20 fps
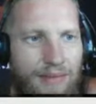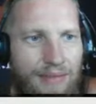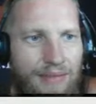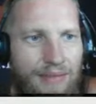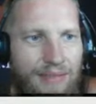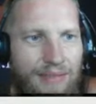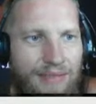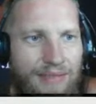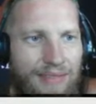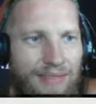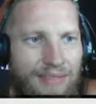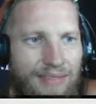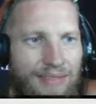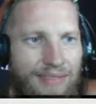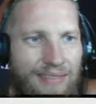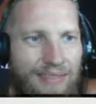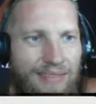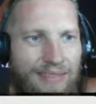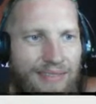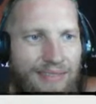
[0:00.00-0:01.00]
Yeah,
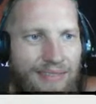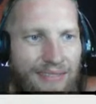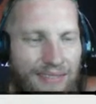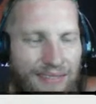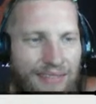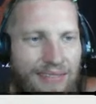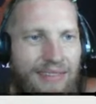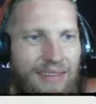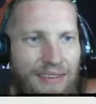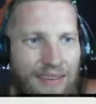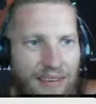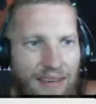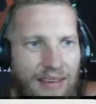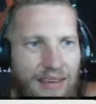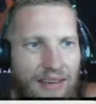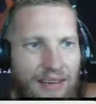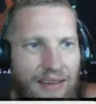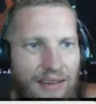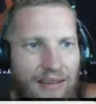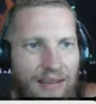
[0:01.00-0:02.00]
and it
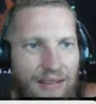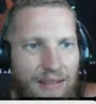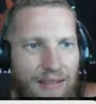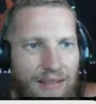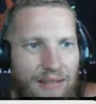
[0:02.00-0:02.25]
does.